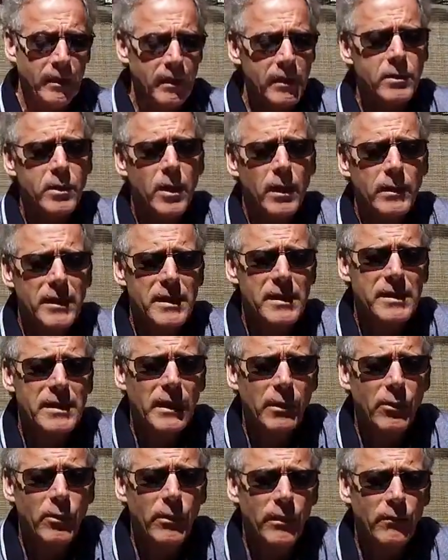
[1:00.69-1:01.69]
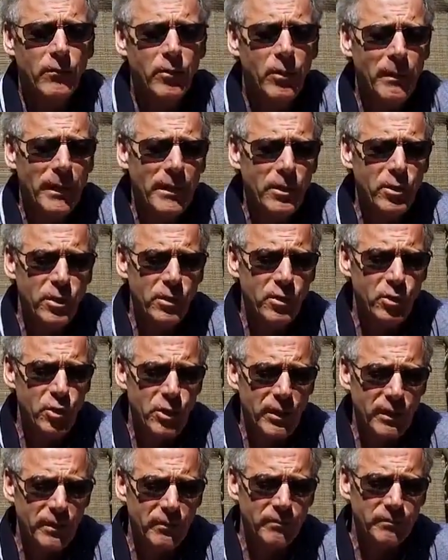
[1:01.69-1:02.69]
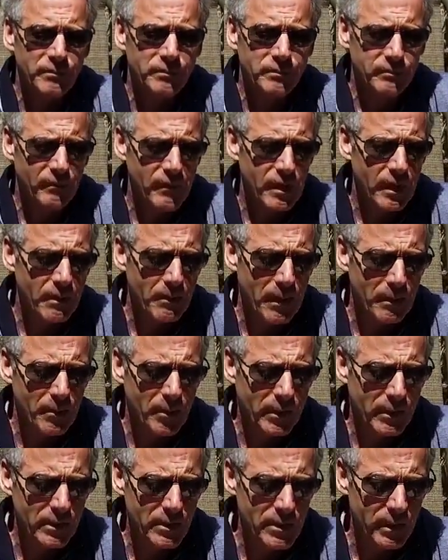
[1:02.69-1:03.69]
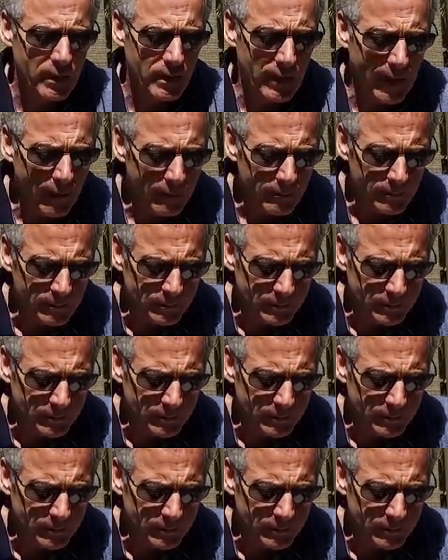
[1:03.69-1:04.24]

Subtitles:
it's called the seller information sheet. And maybe you can see that.